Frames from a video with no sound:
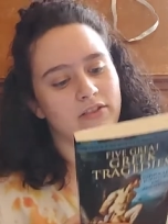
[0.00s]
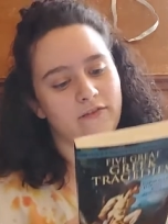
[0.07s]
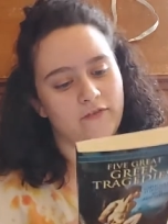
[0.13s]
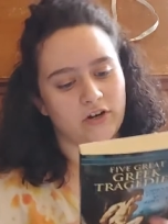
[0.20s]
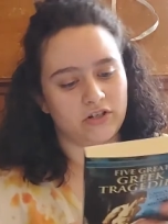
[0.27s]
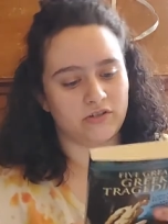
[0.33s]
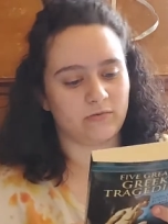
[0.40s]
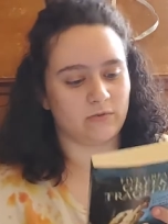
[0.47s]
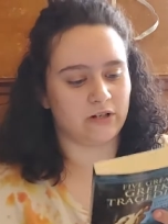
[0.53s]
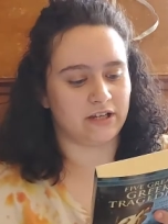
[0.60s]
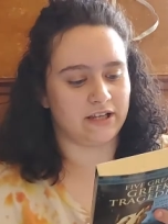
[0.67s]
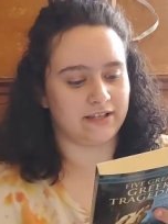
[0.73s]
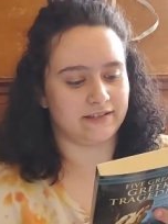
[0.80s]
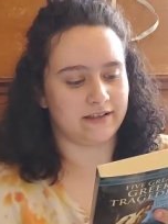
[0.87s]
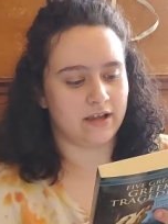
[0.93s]
The first
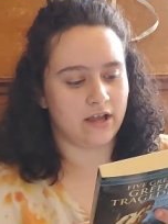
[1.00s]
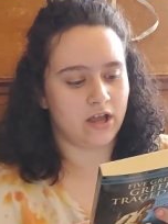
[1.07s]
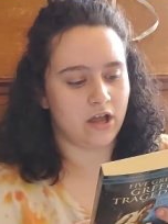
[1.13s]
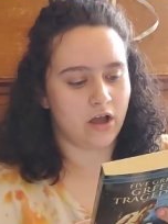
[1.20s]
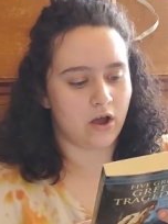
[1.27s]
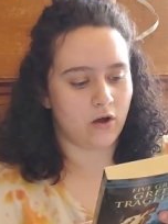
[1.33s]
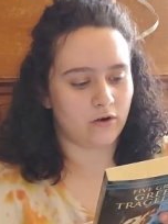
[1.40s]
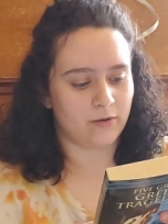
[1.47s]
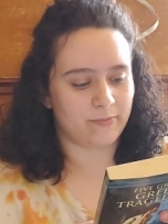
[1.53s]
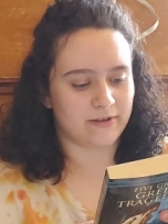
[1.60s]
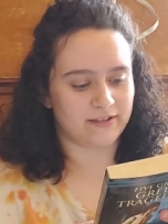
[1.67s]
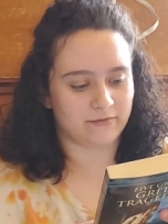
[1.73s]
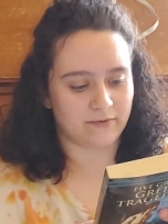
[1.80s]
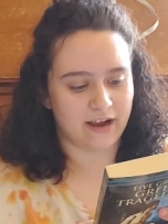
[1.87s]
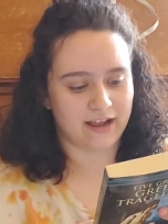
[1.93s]
one is
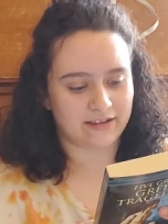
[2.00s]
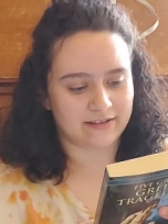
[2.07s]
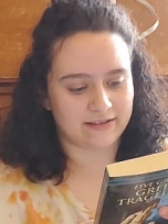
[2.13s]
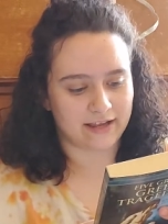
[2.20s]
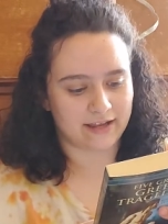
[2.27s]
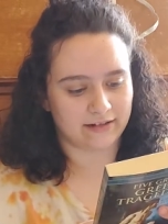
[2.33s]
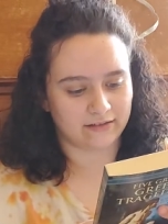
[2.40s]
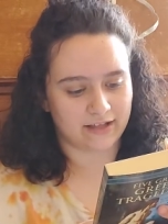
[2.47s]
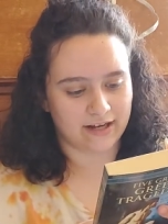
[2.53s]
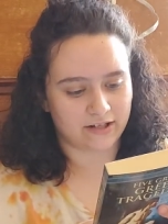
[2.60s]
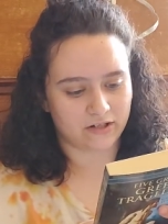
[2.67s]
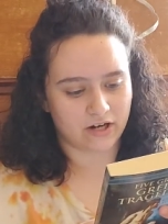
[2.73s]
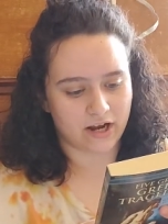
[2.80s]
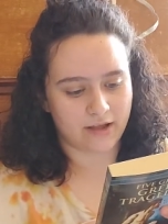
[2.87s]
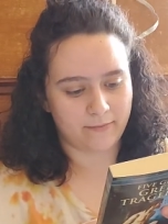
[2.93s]
Oedipus Rex and
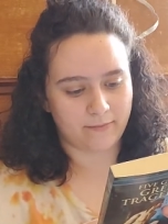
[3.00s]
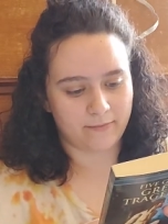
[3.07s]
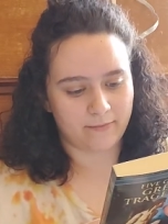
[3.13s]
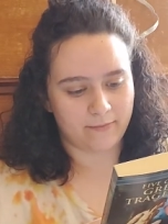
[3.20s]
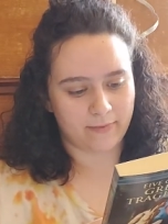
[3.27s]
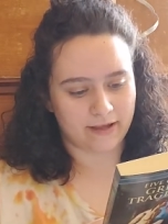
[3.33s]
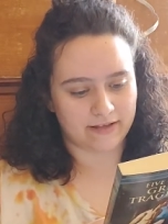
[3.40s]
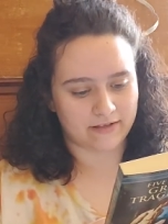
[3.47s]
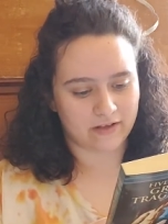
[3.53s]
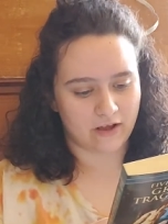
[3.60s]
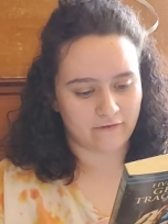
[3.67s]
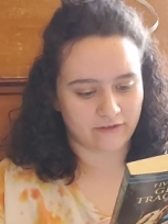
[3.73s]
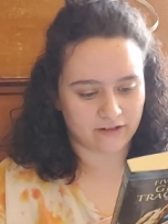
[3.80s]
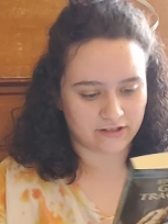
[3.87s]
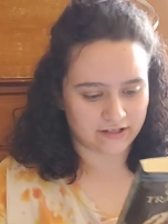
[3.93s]
Electra by
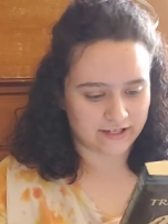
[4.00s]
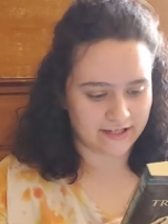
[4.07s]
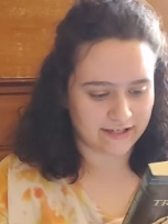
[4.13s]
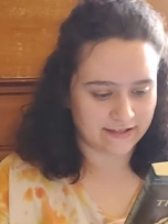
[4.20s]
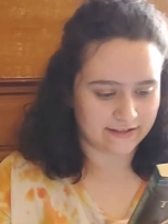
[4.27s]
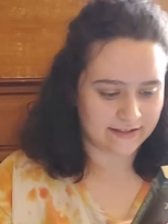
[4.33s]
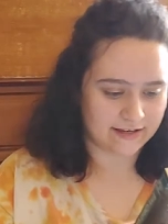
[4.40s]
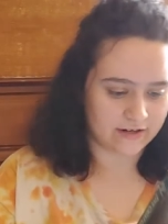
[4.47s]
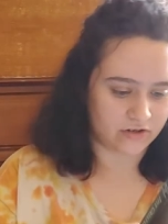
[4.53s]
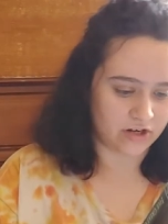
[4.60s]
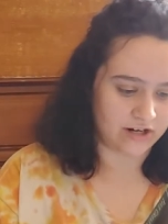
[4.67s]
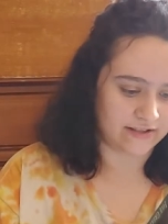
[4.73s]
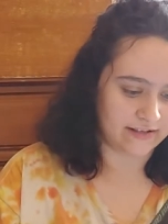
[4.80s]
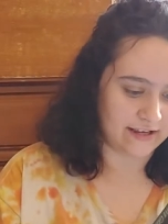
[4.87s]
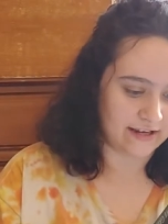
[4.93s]
Sophocles,
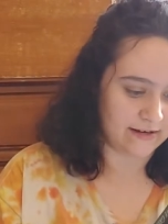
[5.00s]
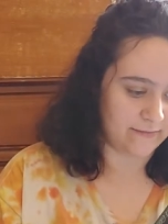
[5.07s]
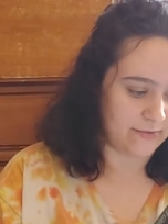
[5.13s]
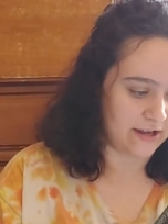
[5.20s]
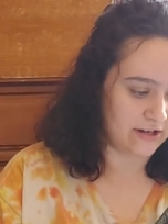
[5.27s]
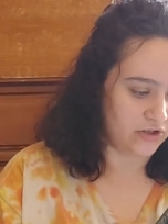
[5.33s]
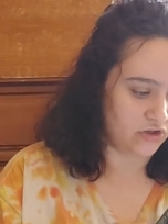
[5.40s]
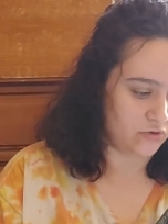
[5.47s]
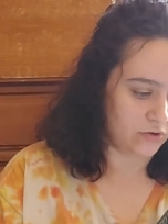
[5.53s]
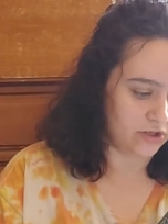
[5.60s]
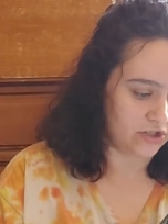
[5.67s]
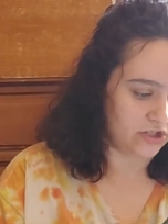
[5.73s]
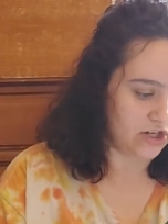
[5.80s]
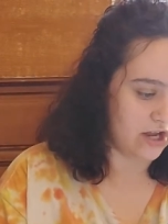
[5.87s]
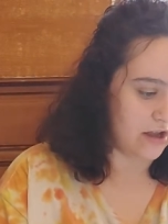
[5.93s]
translated by
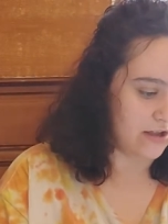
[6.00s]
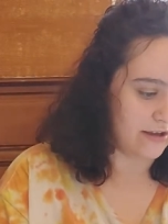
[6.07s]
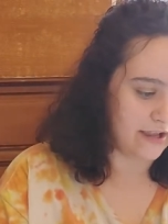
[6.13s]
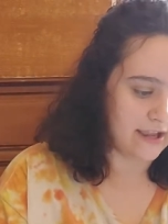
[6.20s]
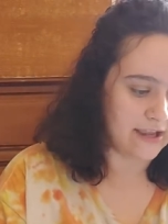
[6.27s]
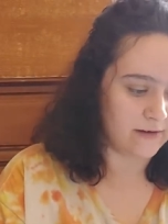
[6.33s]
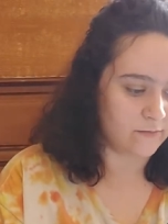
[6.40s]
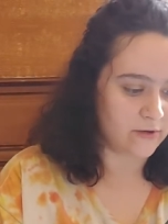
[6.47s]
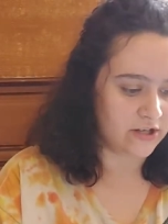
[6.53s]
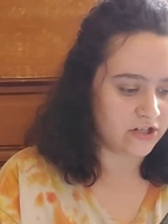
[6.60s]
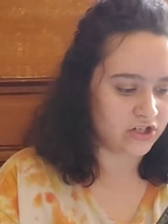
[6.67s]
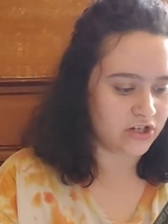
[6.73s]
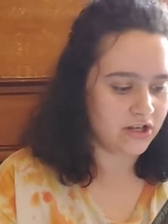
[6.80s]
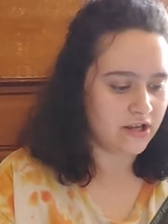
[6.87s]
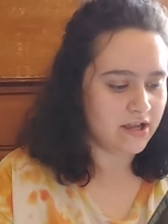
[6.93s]
George Young, in
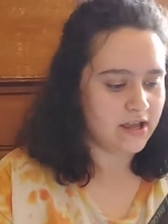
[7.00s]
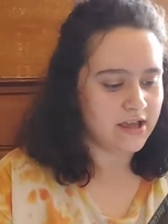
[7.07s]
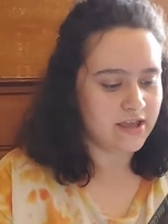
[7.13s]
which